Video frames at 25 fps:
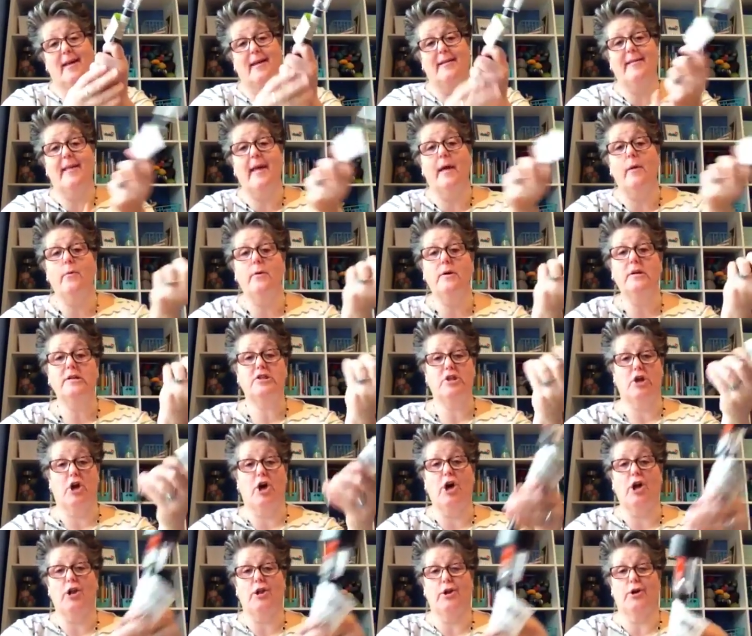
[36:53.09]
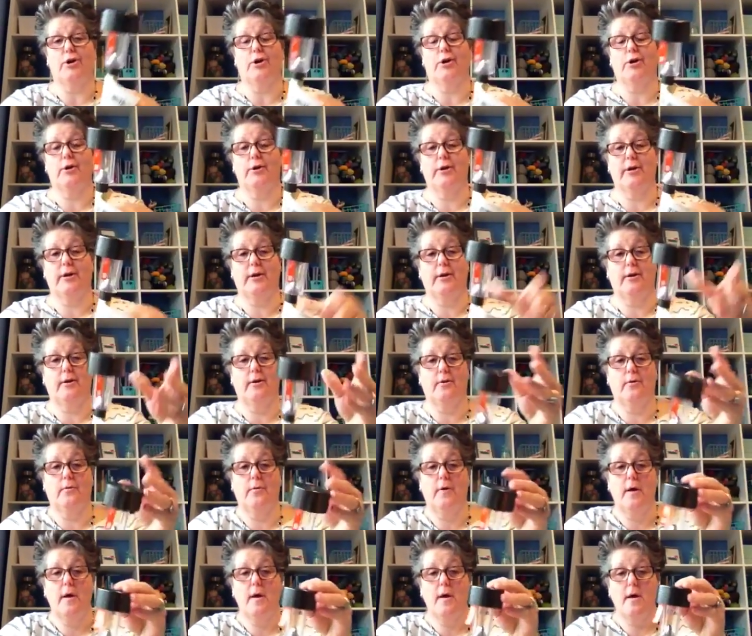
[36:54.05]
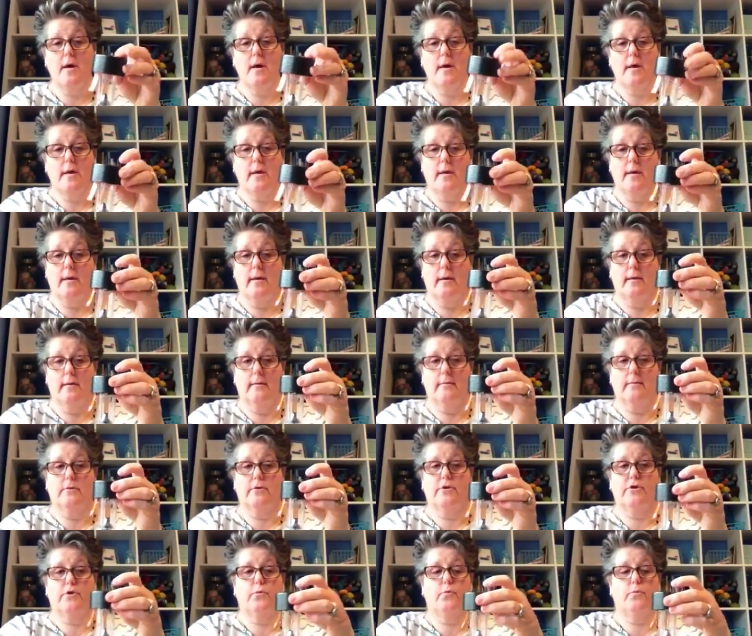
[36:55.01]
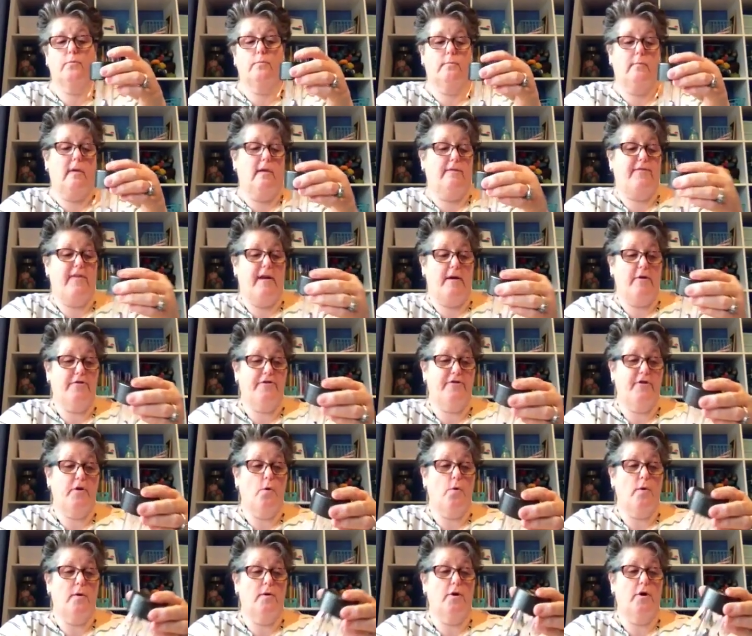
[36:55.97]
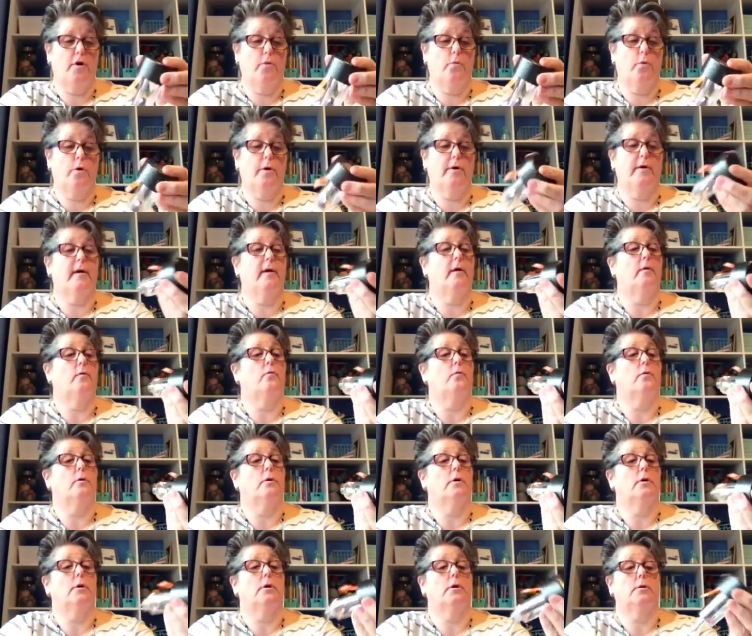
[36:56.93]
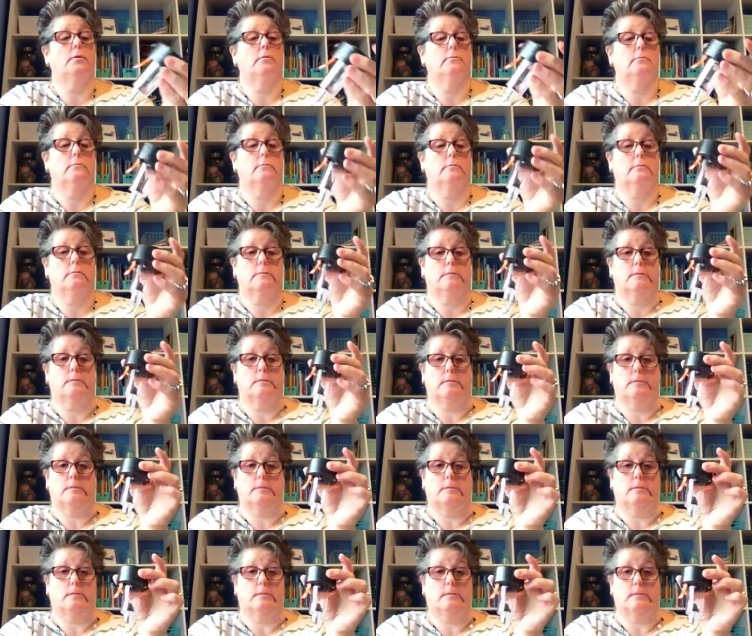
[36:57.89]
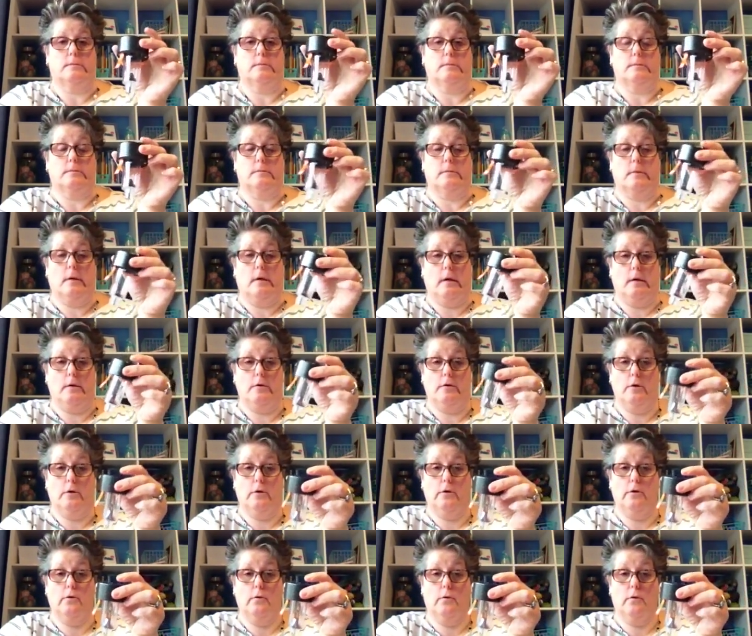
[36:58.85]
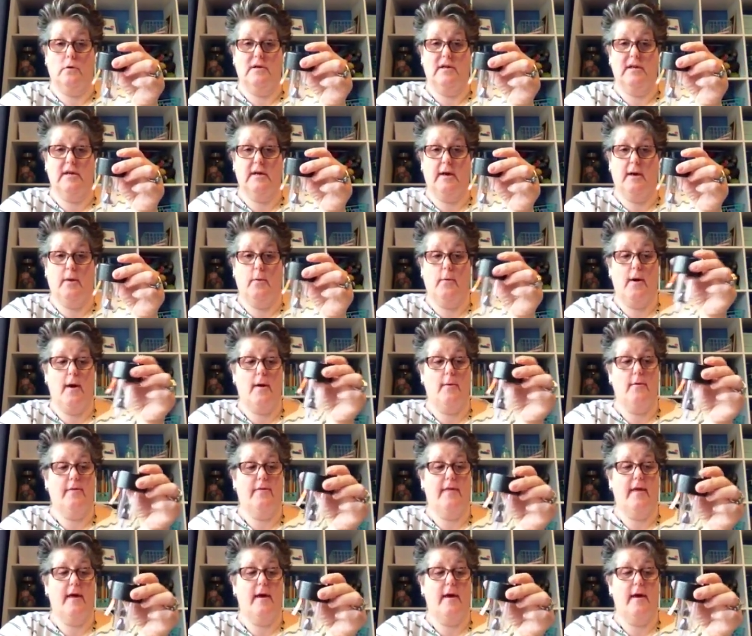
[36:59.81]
Like they were $1, If they're still in good working order, I guess you could do a DIY with